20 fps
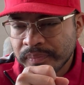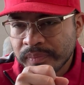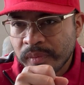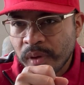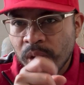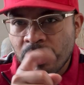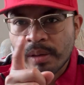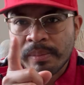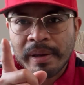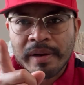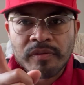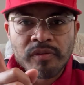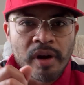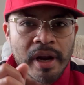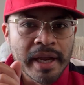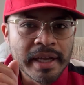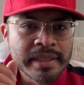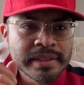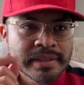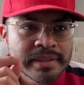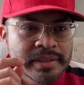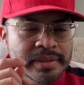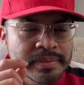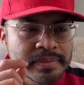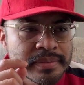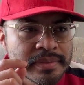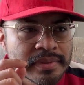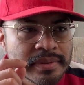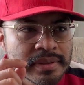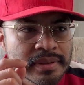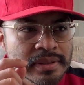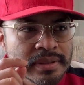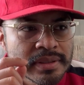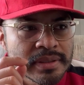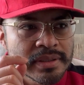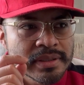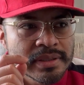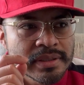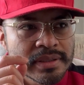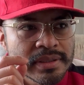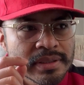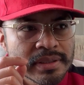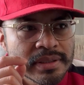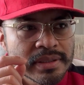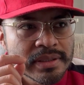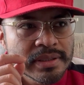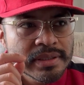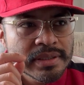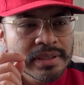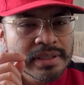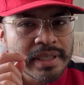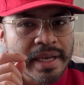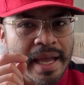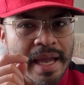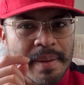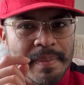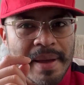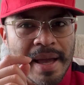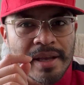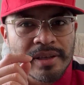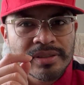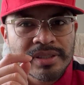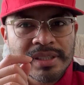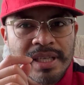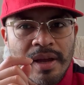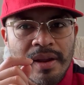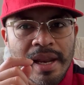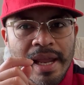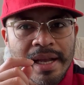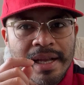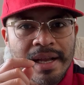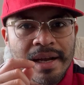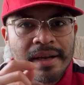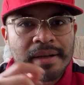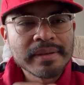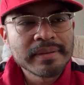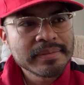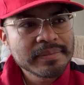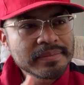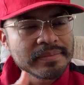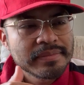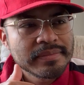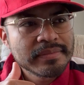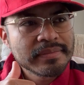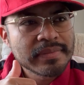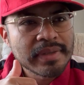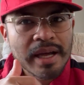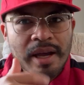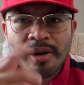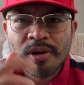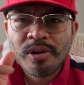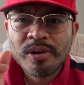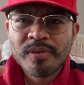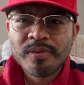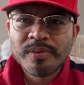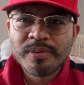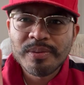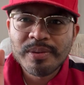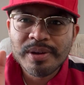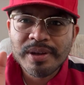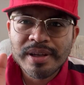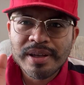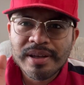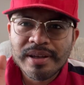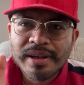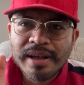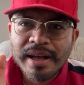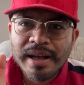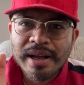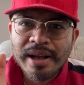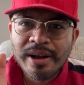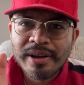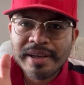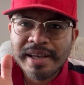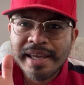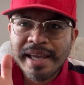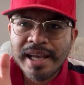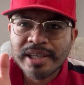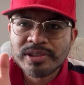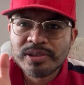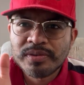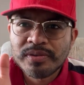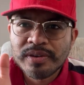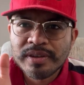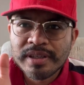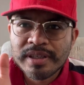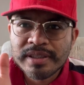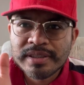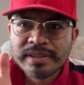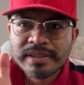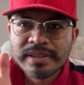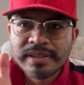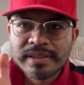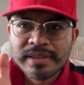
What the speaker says: one of my friends, he said, hey man, you sound like I don't know if I'll get canceled for this.